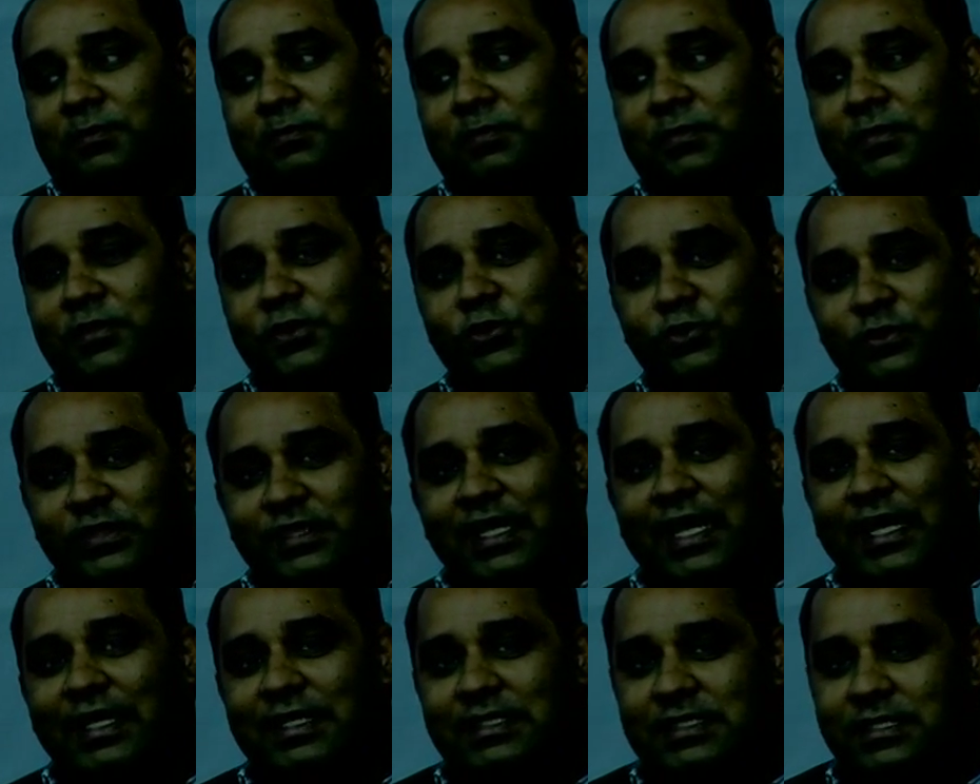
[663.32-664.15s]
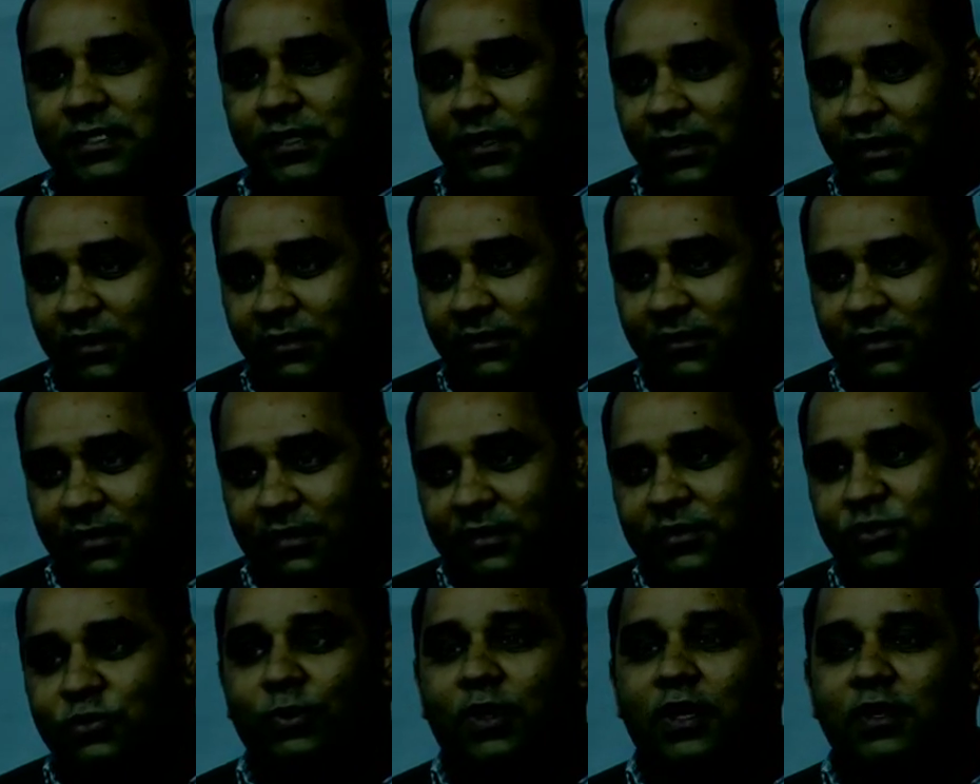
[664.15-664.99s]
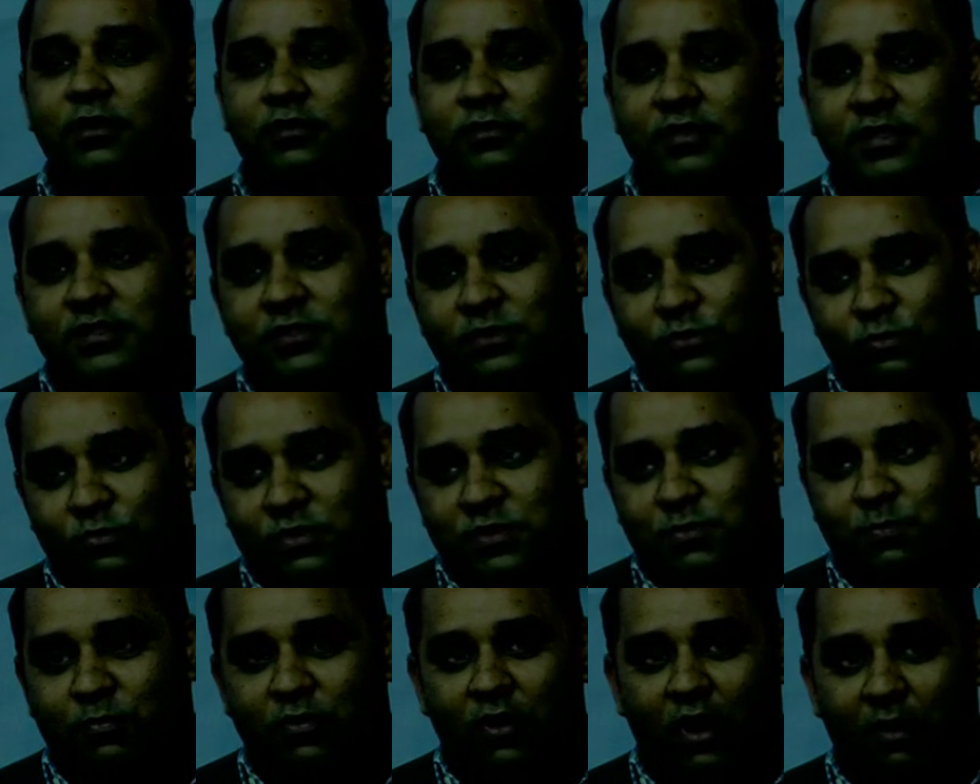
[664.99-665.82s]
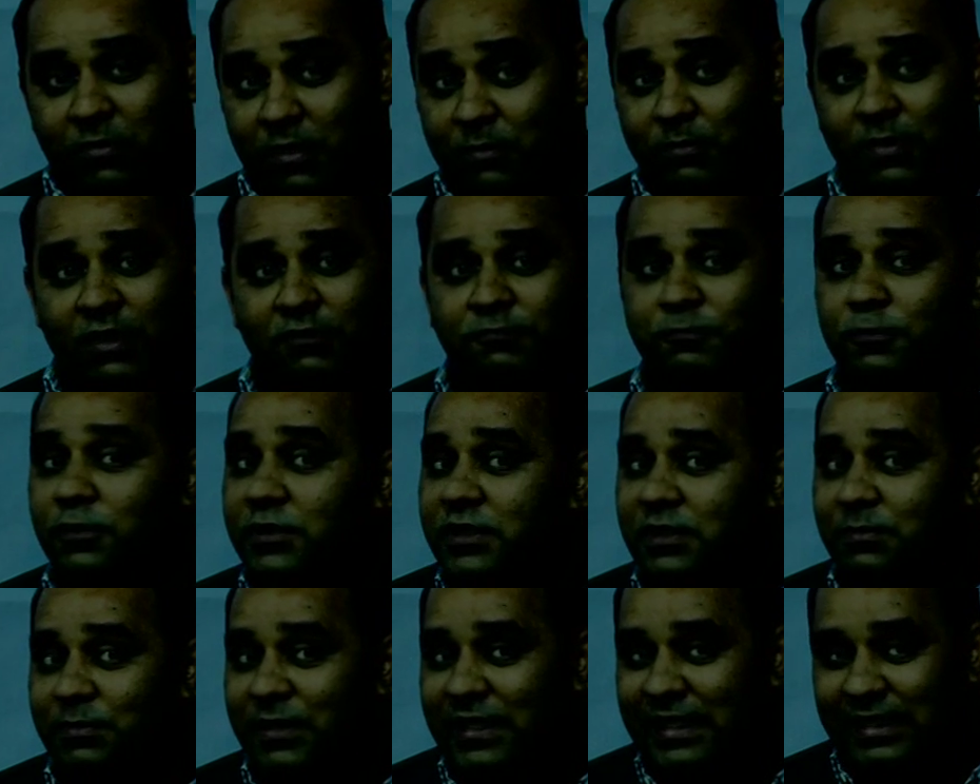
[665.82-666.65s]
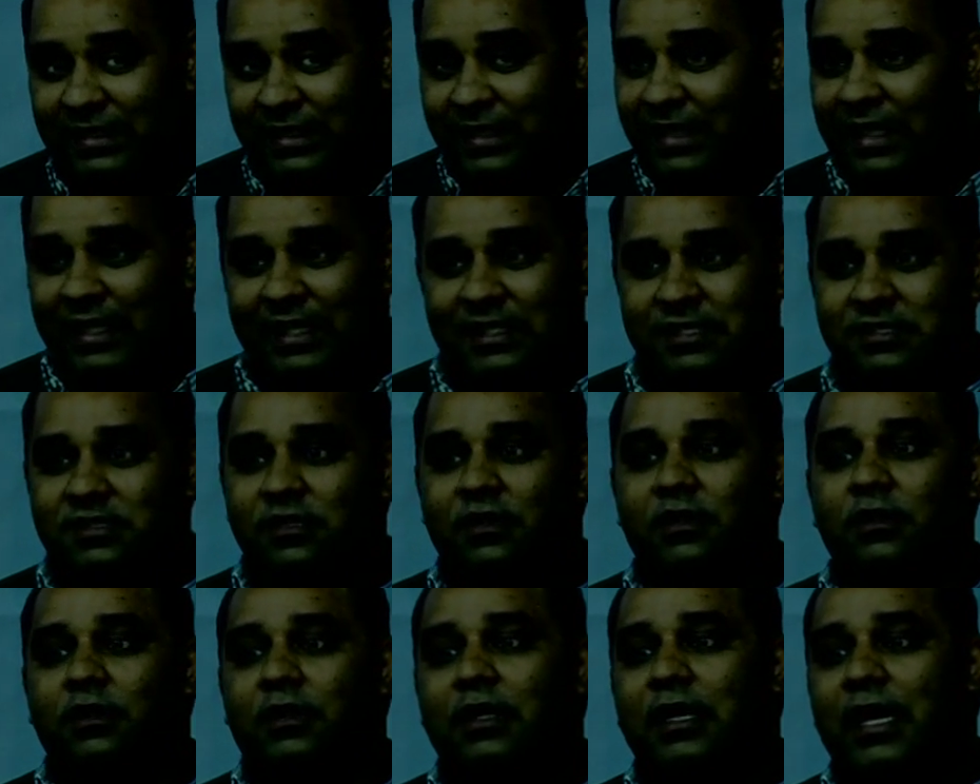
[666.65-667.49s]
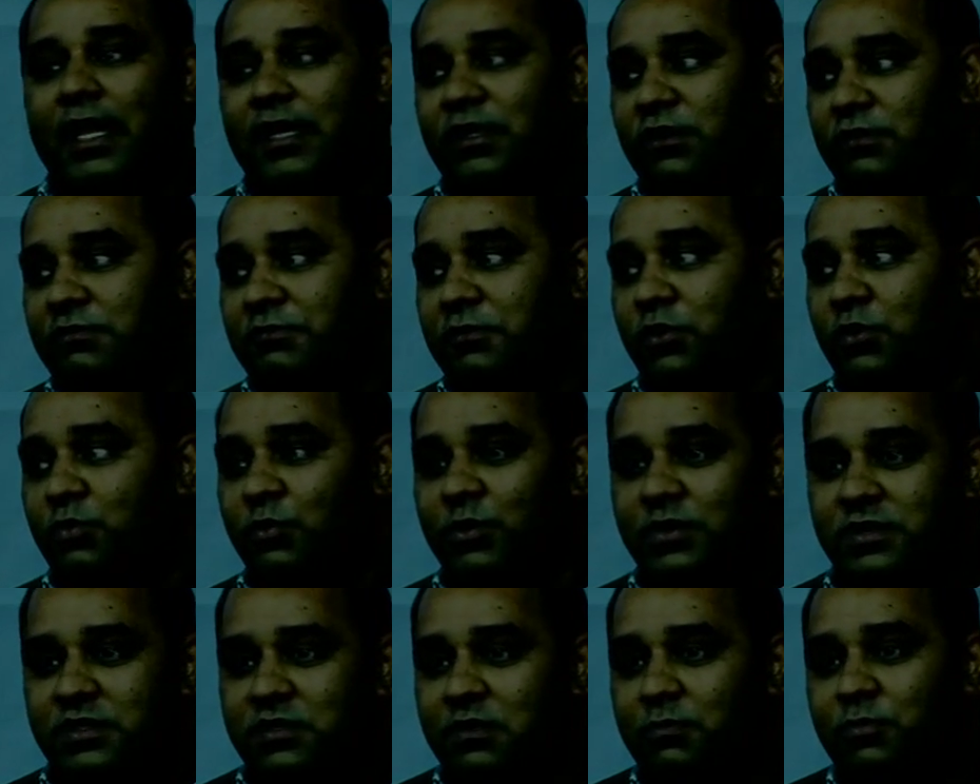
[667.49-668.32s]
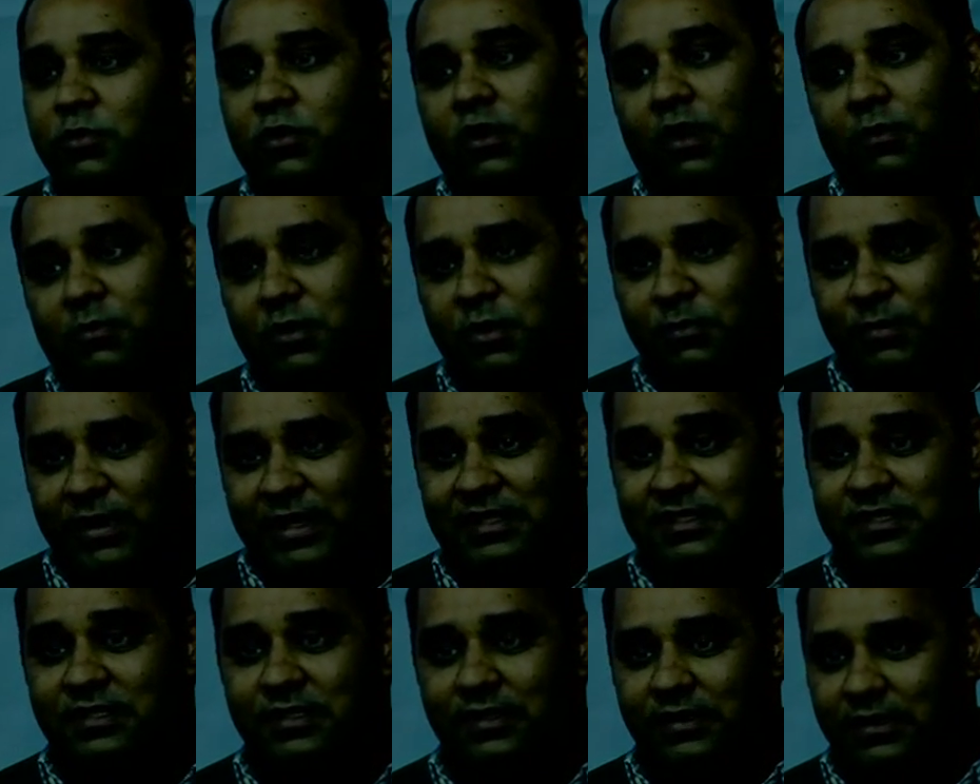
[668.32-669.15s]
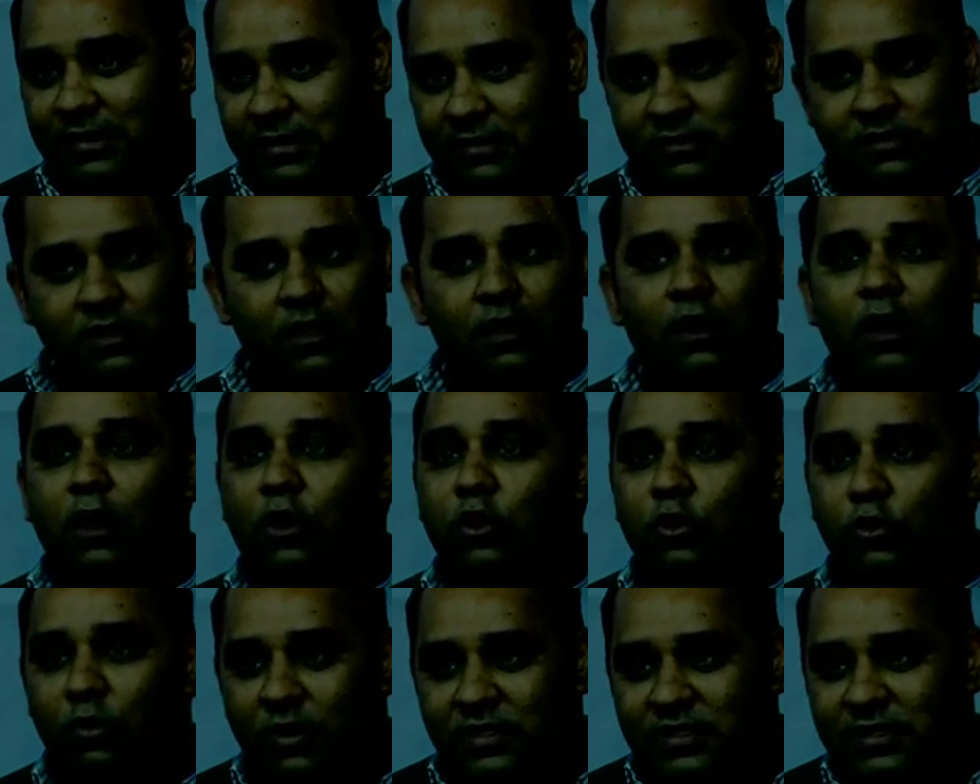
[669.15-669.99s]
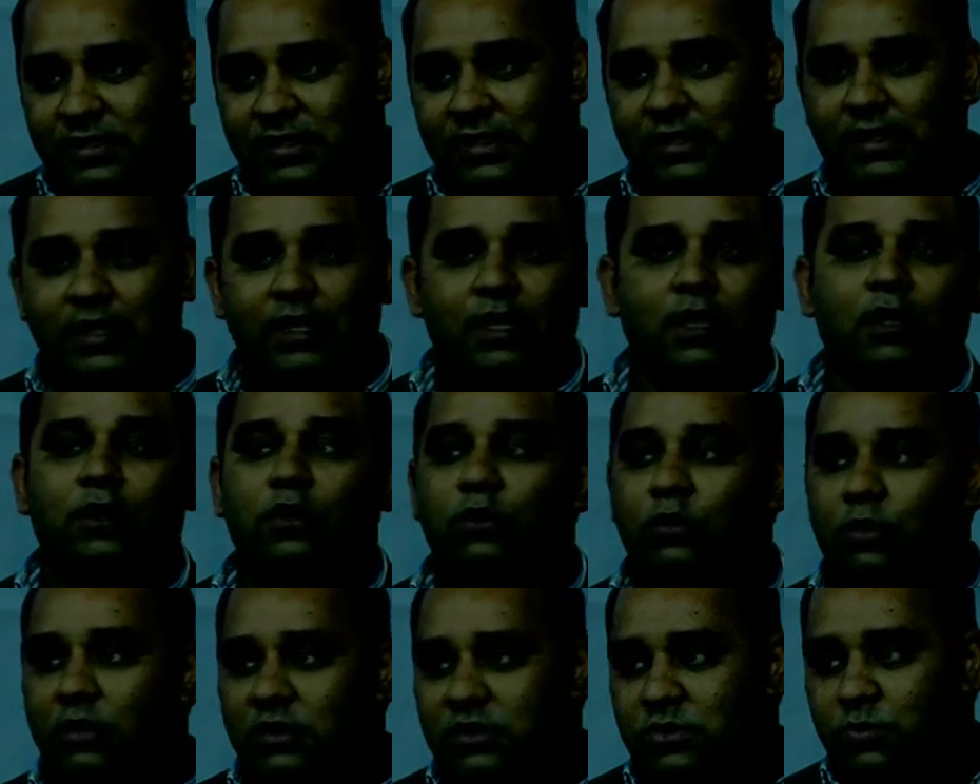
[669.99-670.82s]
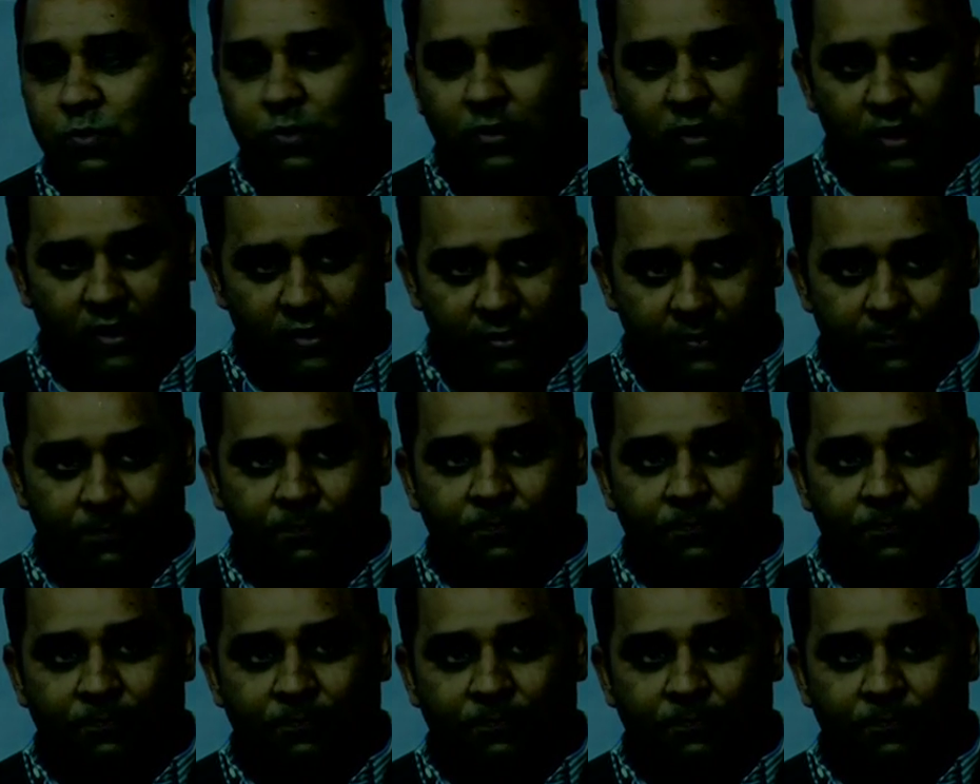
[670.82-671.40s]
utilized here to address those problems. Affordability is a kind of universal problem in cities across India, across world.